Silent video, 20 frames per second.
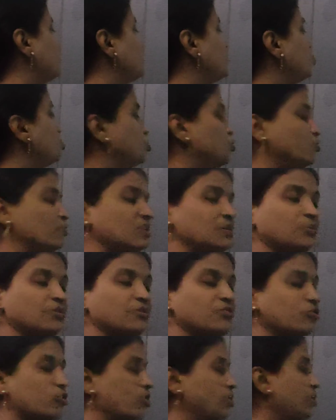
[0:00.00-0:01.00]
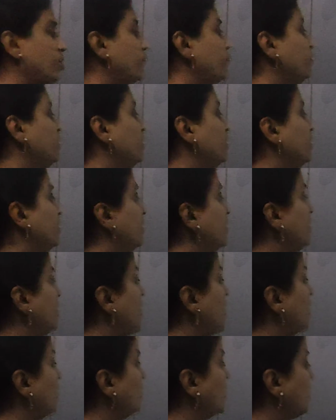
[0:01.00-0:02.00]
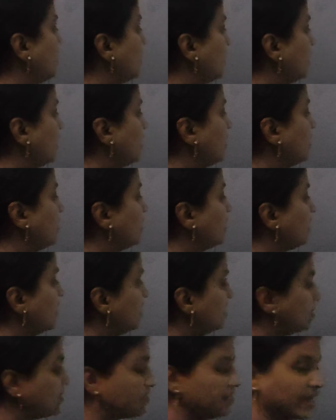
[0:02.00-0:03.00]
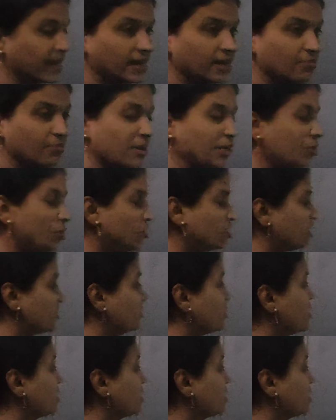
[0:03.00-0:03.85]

result, 2 will be formed. Then again the second mitosis